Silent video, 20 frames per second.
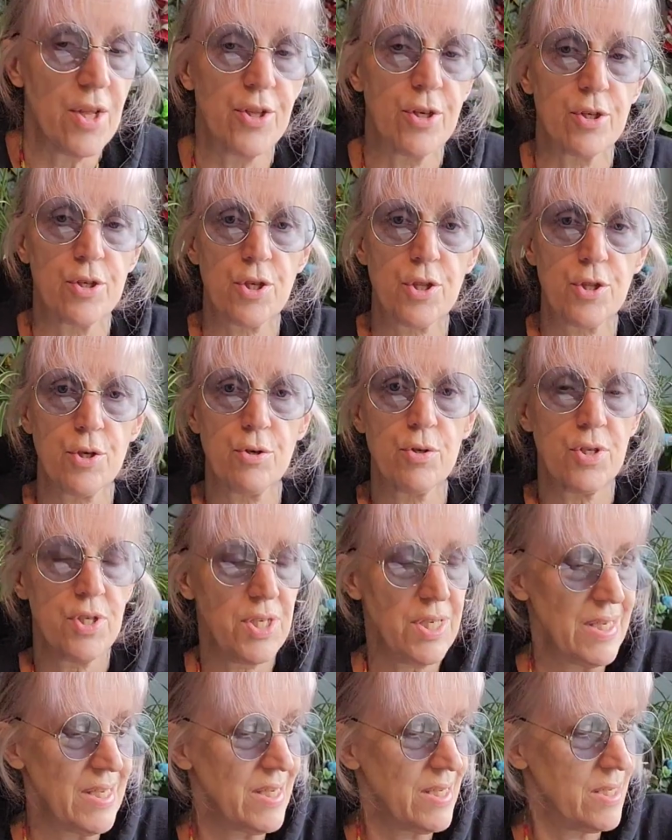There's
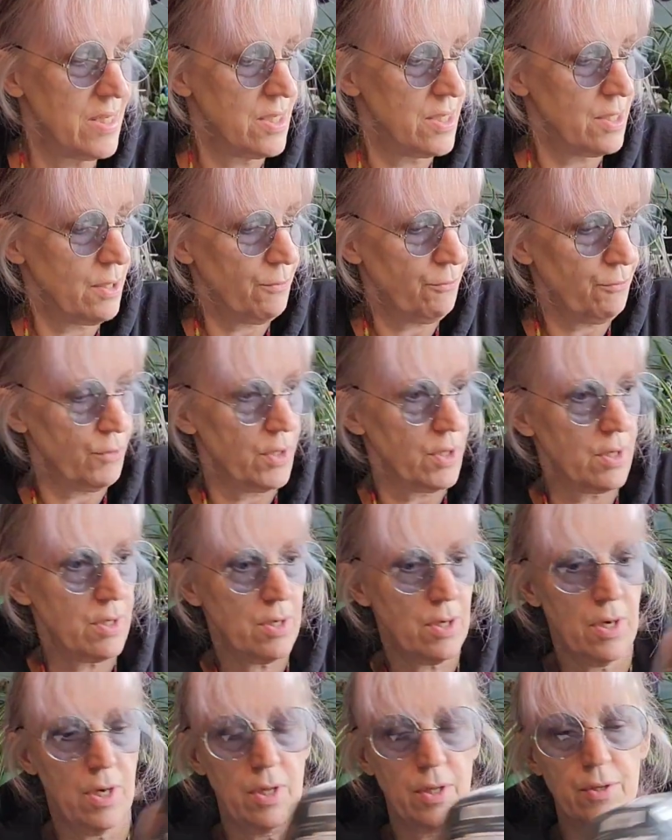13 different
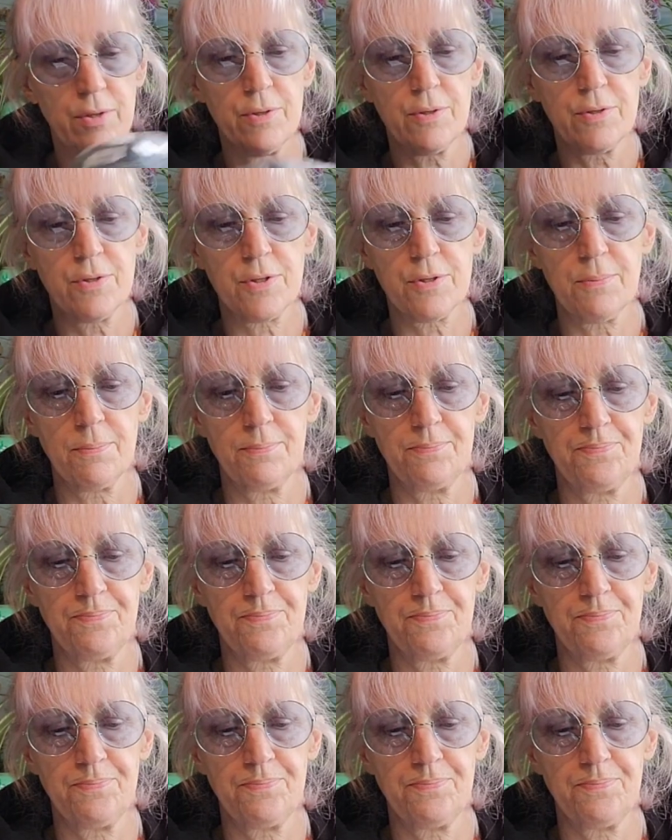colors.